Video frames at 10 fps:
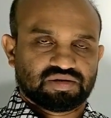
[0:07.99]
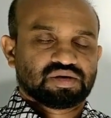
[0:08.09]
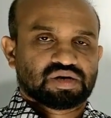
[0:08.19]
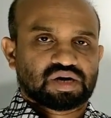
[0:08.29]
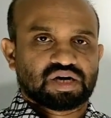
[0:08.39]

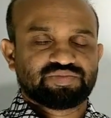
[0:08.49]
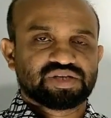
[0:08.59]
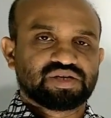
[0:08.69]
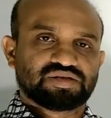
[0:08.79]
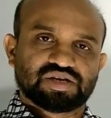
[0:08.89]

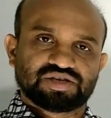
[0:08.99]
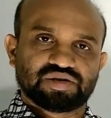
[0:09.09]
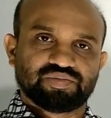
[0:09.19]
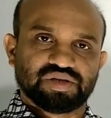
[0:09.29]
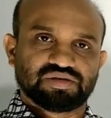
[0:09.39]

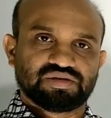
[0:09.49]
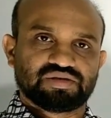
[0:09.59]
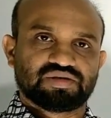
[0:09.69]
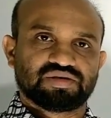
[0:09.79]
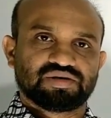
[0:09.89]
Hybridization
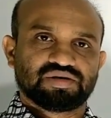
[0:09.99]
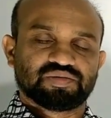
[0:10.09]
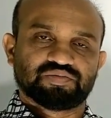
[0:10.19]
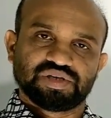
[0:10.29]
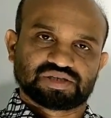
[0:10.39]
means
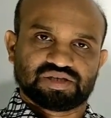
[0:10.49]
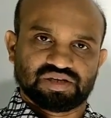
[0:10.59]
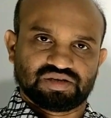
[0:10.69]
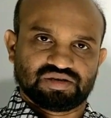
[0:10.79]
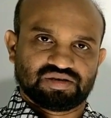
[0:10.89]

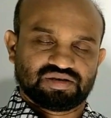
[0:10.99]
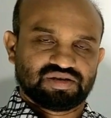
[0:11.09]
mixing.